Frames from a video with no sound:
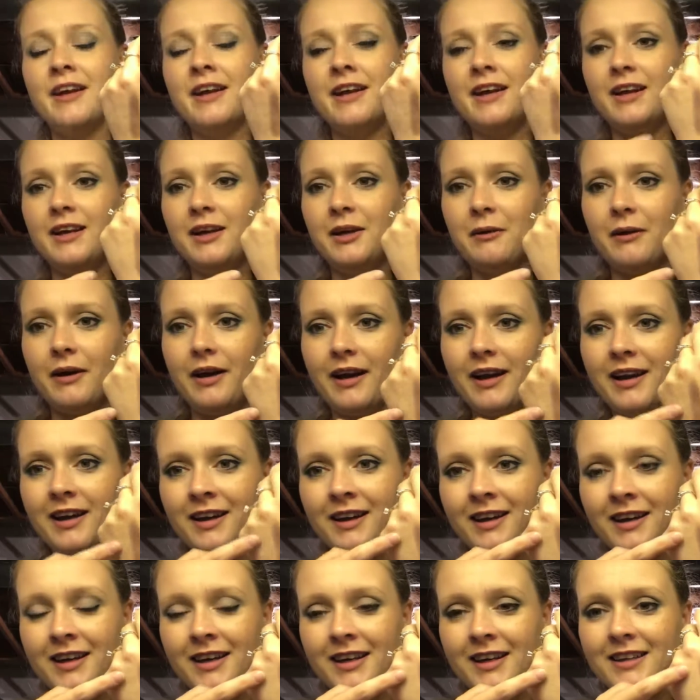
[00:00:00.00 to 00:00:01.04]
Anyway,
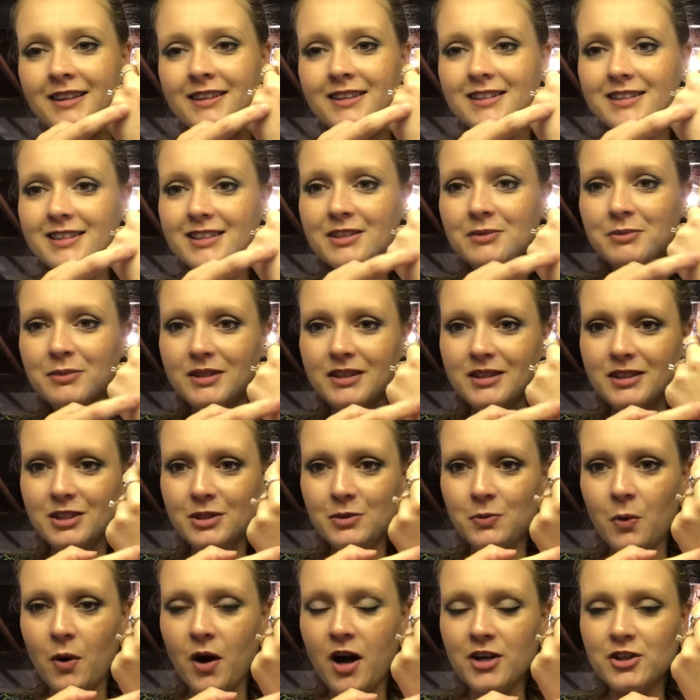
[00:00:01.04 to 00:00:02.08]
this is what the
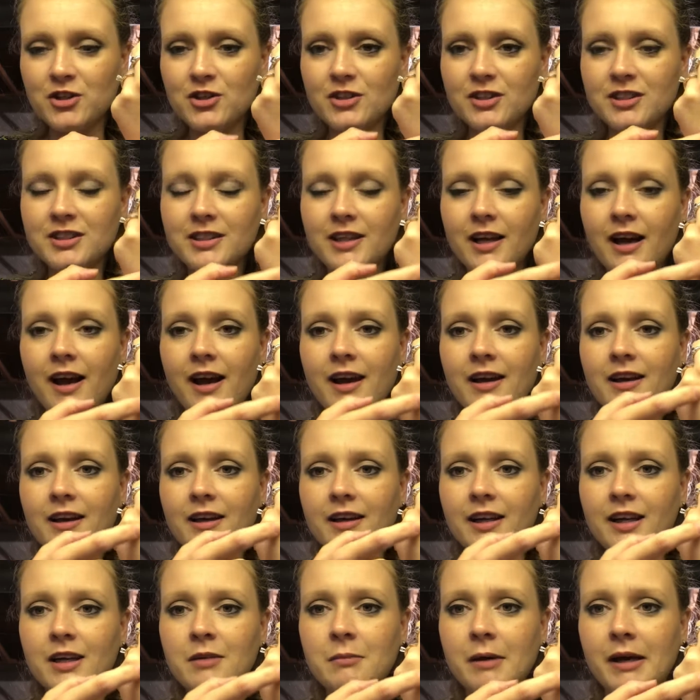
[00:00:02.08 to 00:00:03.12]
swatch looks like.
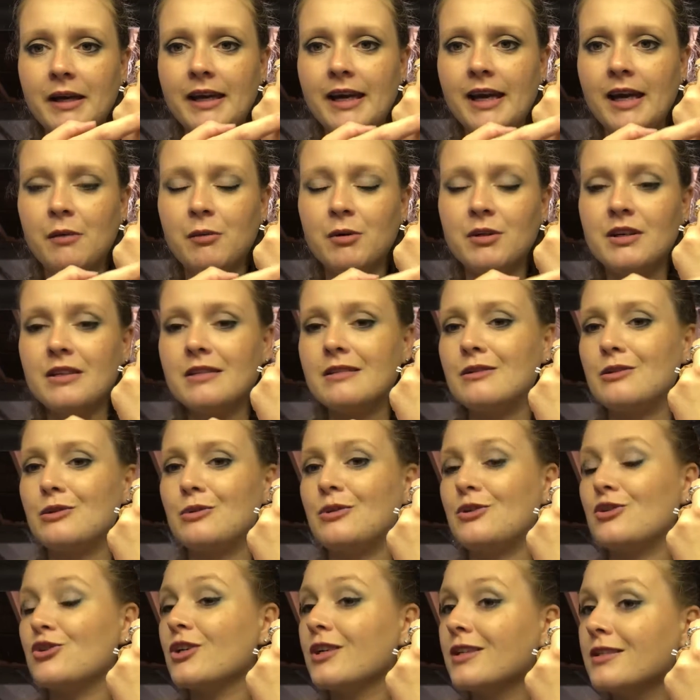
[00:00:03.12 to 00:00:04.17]
Again, my camera doesn't do
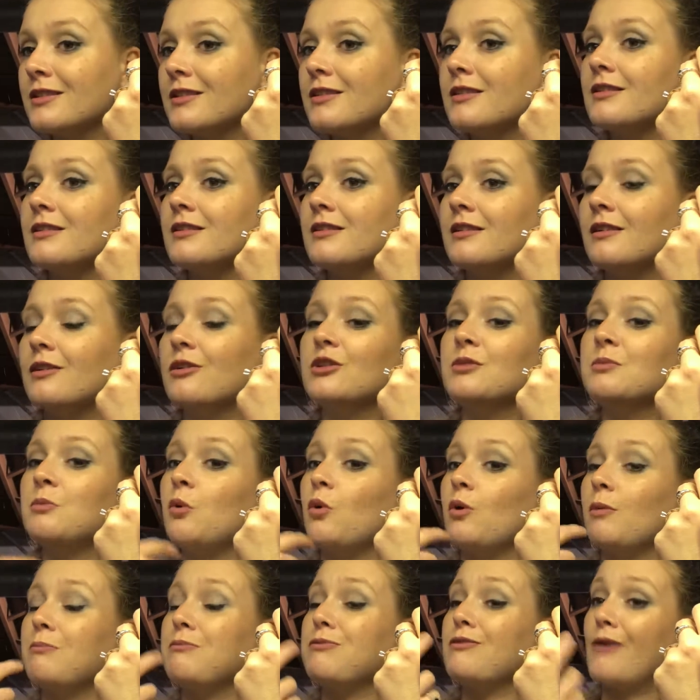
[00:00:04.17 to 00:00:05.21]
it justice. It looks
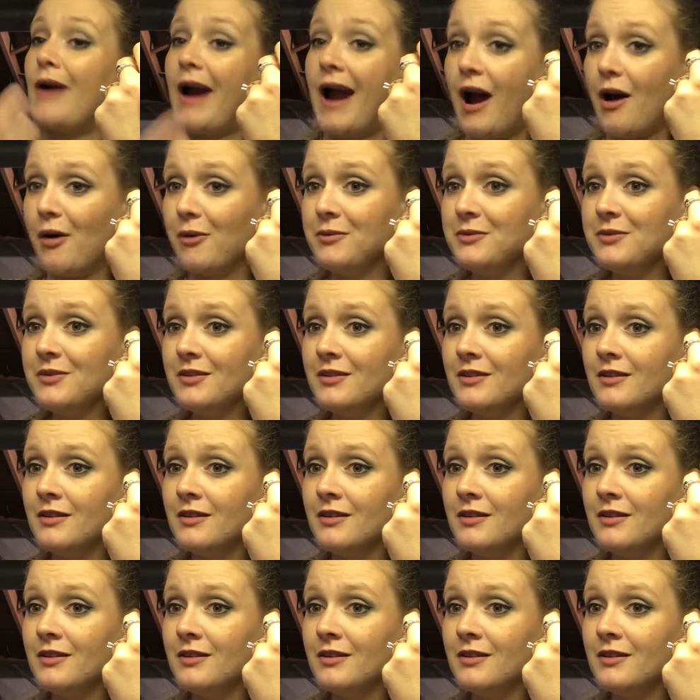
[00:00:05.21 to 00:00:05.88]
more brown.